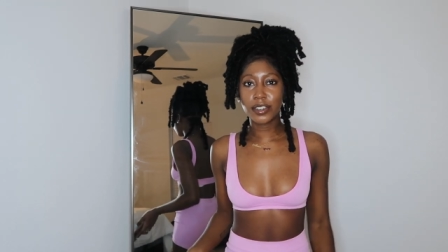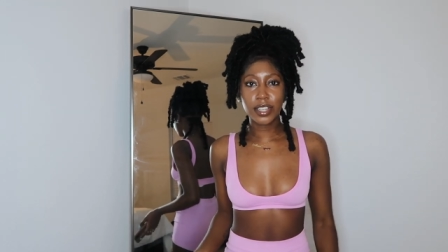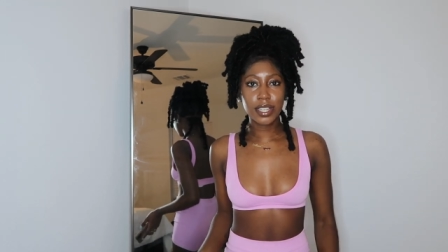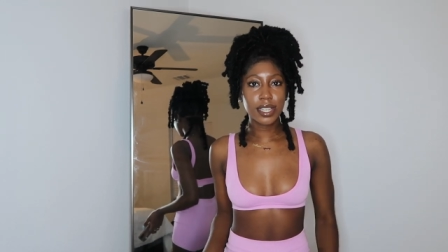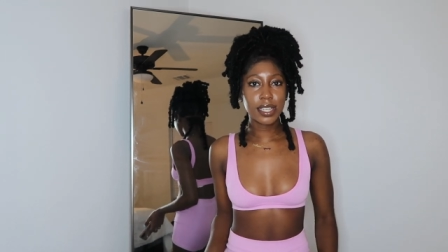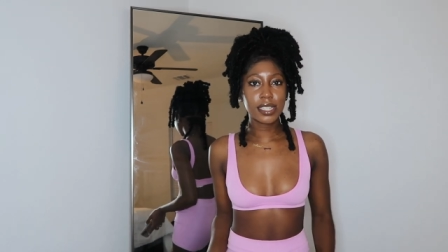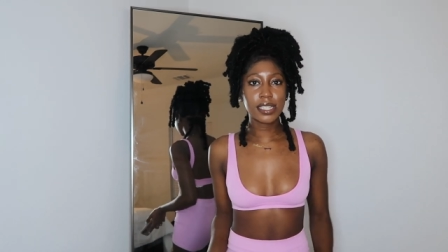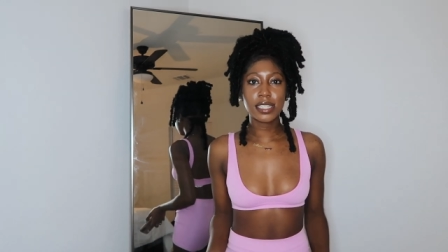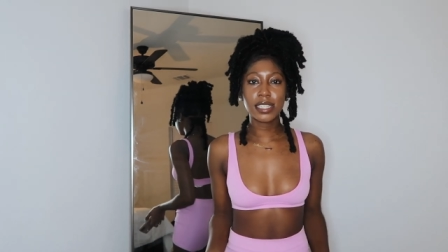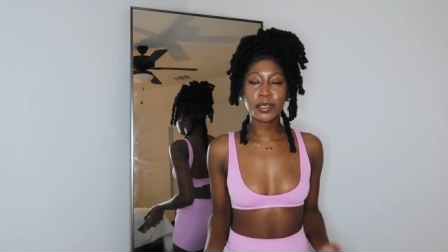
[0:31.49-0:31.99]

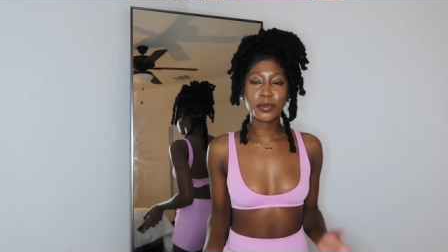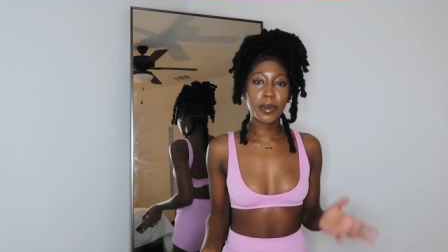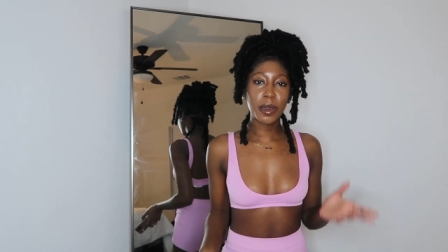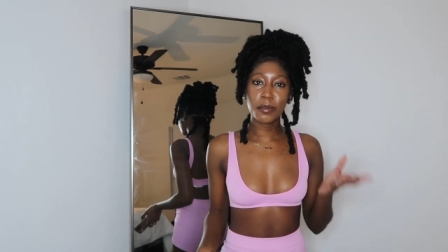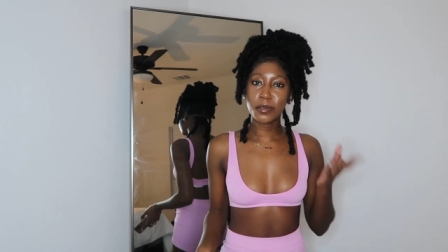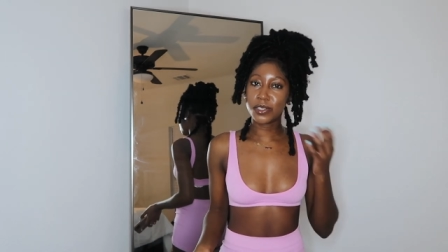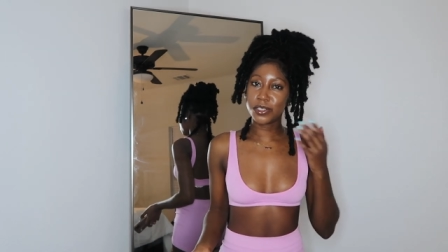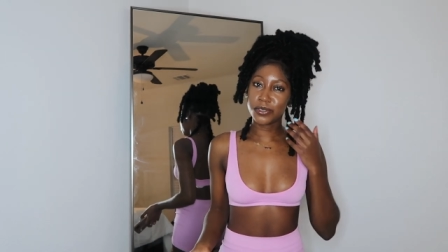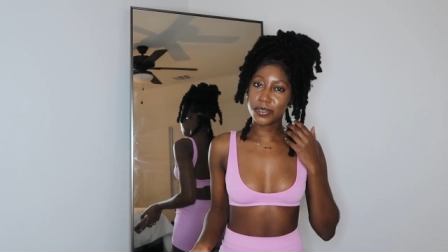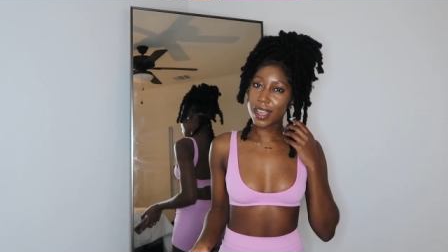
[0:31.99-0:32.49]
because why
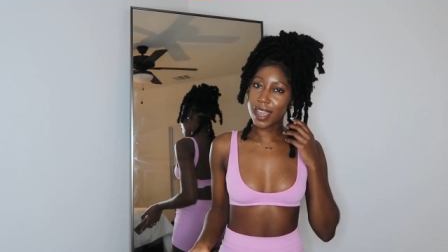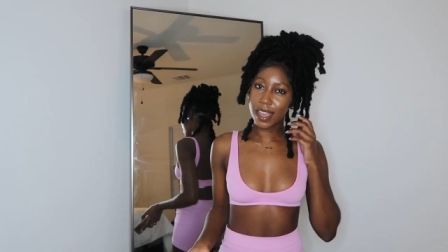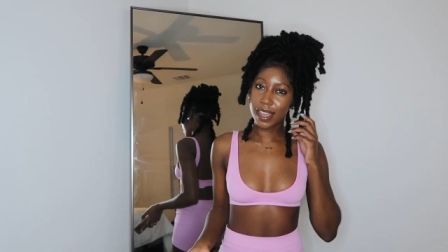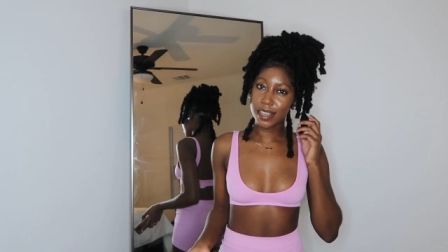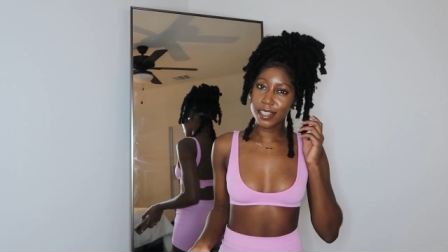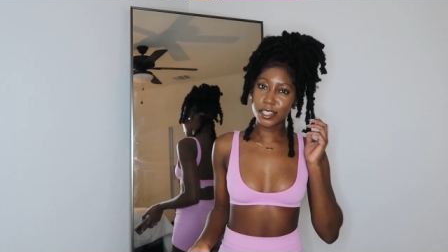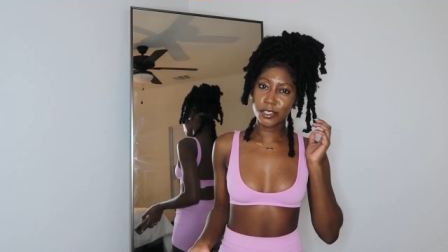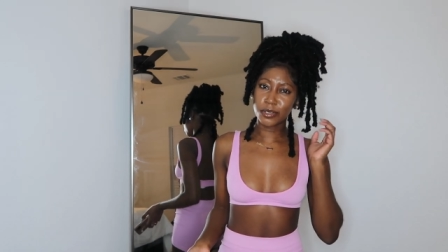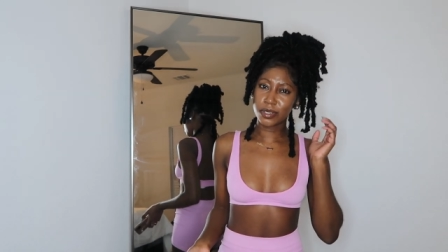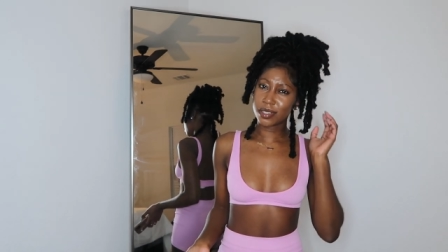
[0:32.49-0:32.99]
would you
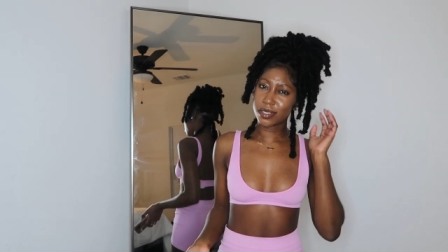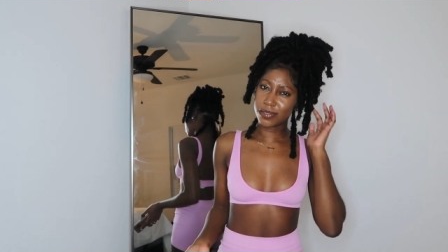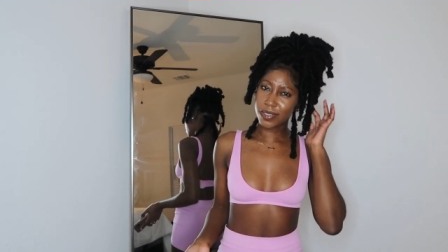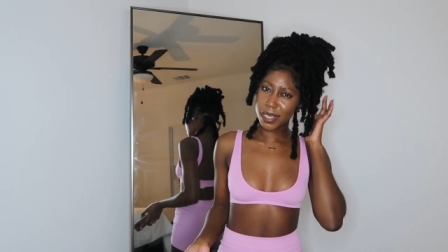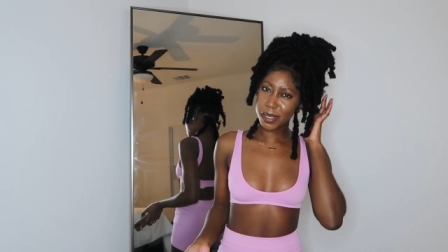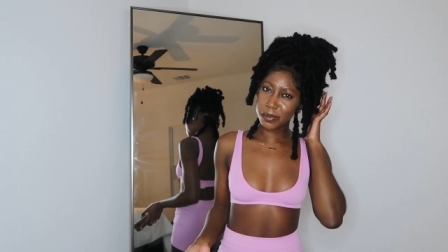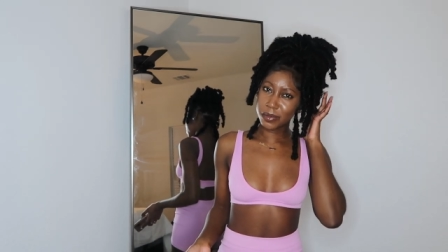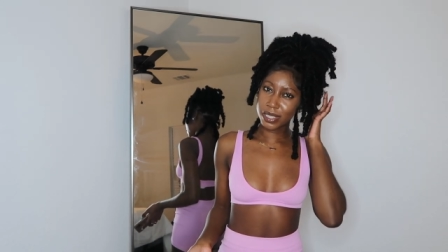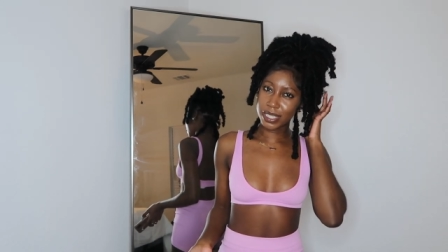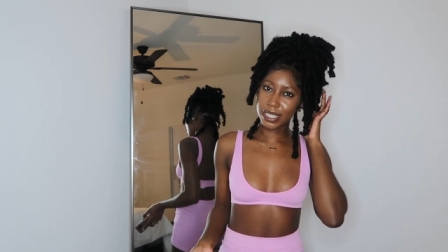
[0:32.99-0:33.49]
not join the
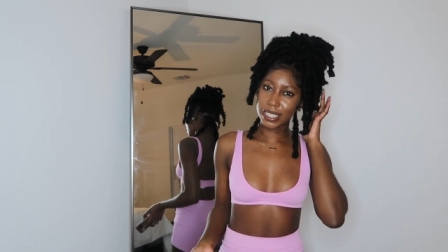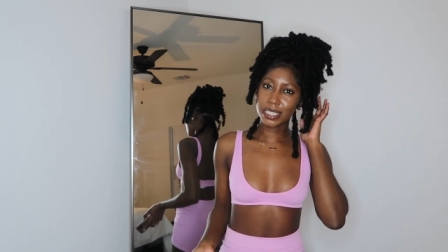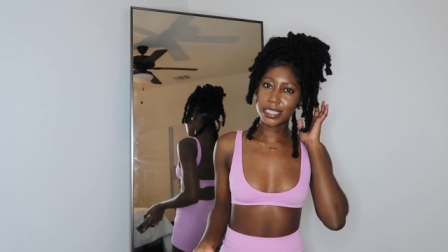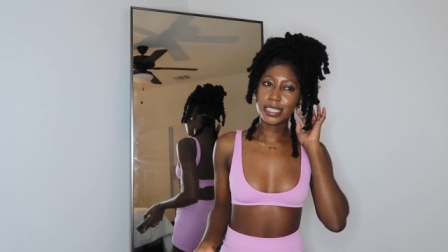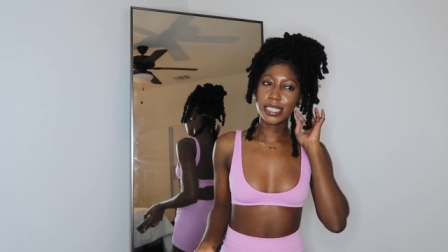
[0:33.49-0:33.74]
family?